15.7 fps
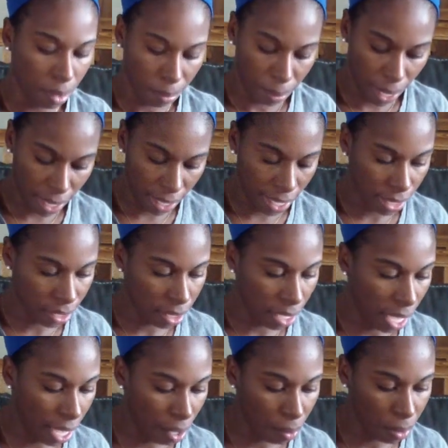But yes,
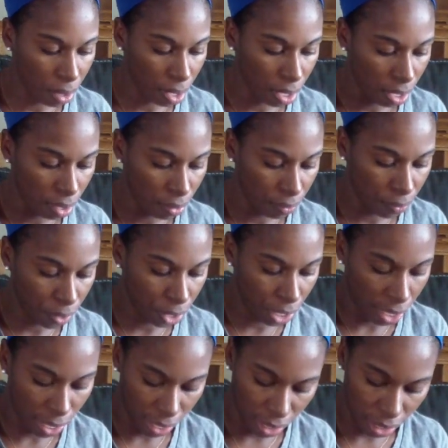I will leave their
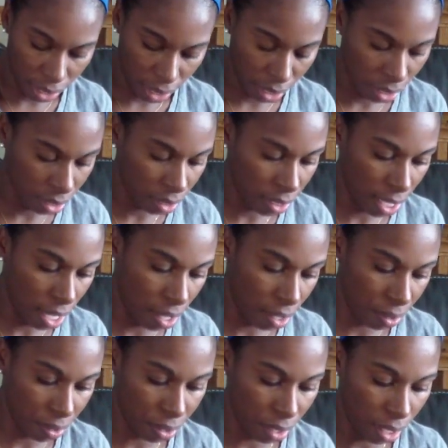link
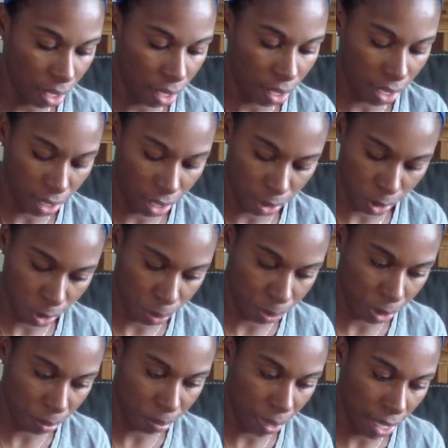down in the
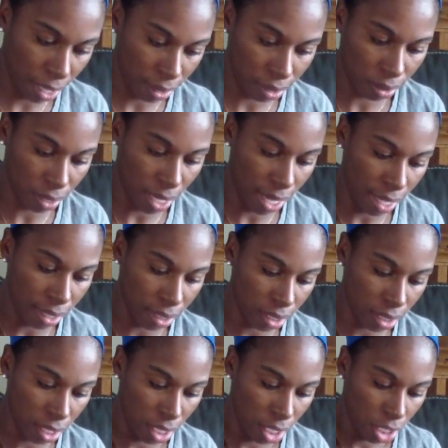description box, you
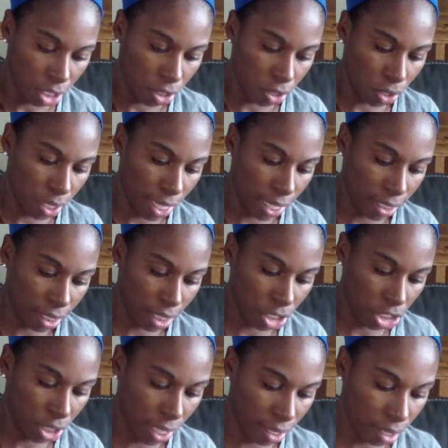guys, so you guys can
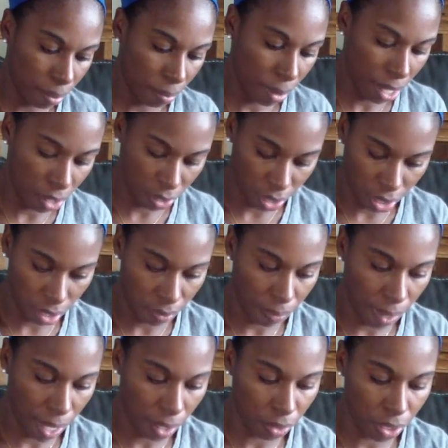check them out. You can
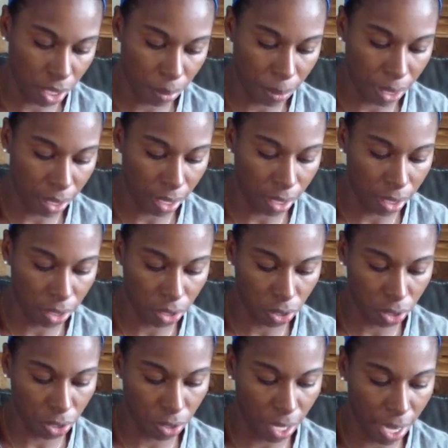follow them on
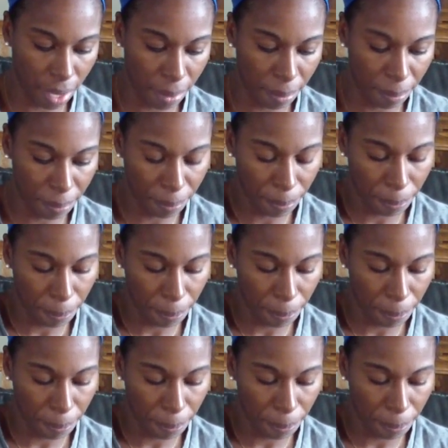Instagram.